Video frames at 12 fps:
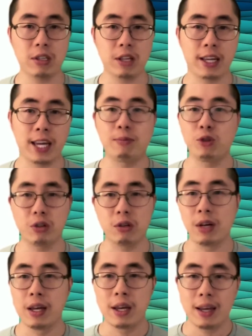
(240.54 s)
and he can
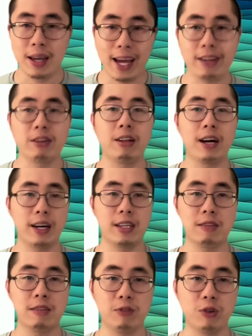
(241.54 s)
capture,
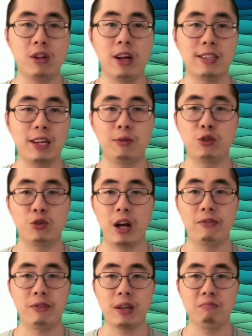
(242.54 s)
analyze, and visualize network
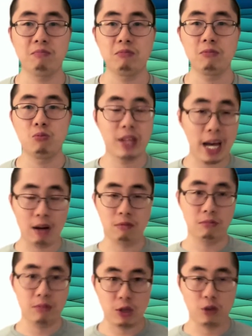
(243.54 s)
traffic
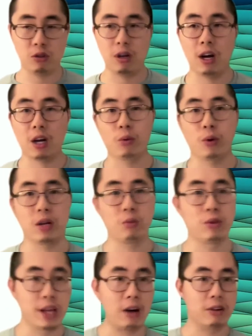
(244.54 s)
without additional hardware,
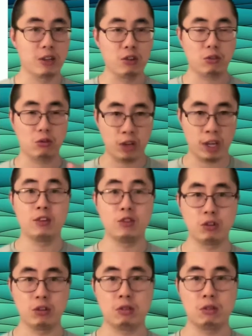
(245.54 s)
without additional
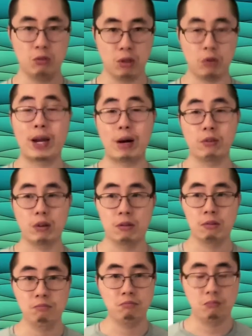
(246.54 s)
changes to the router.
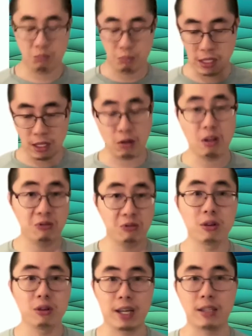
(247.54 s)
Basically, a
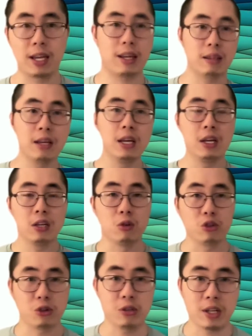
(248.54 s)
few clicks, and
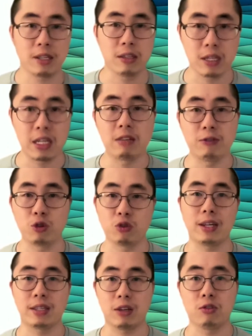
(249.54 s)
users can see the
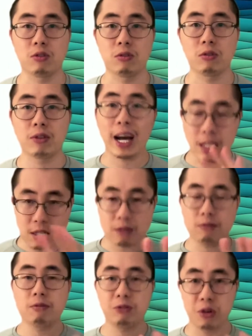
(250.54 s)
visualization. So
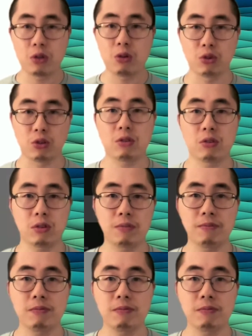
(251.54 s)
that's for users.